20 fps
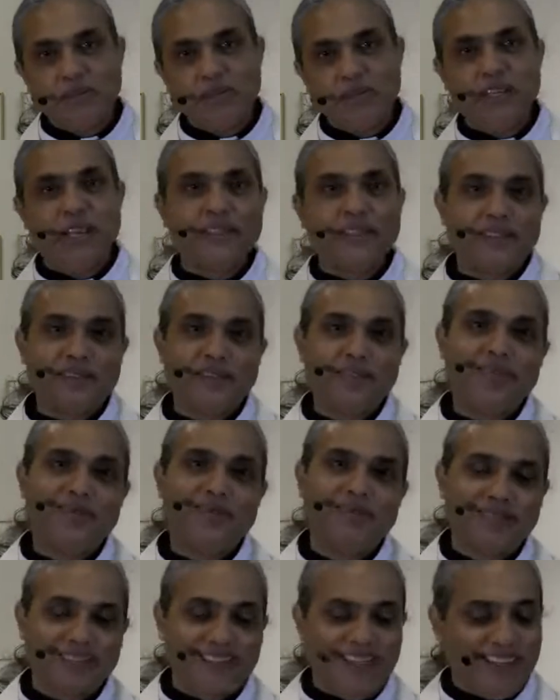Dayton,
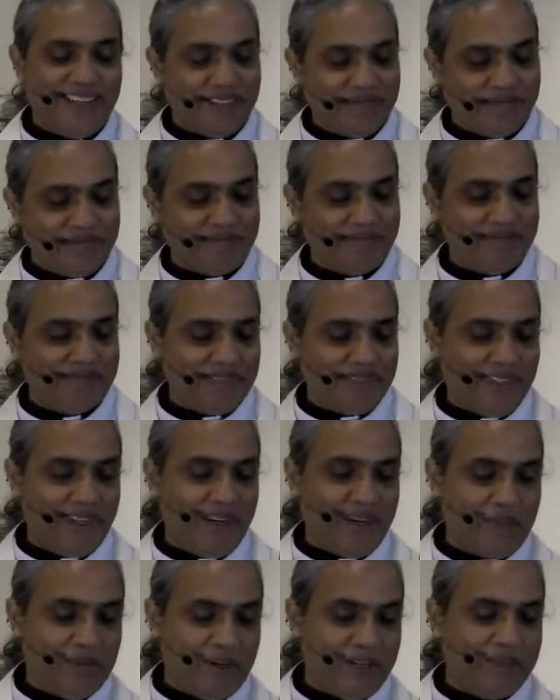yeah, a
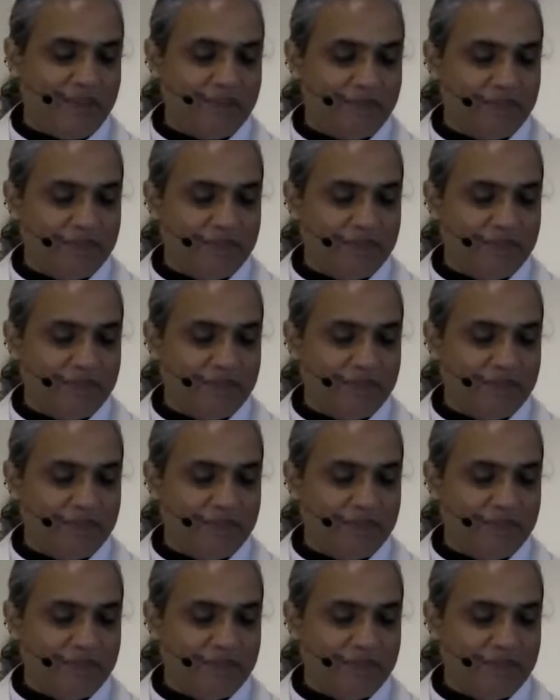little bit.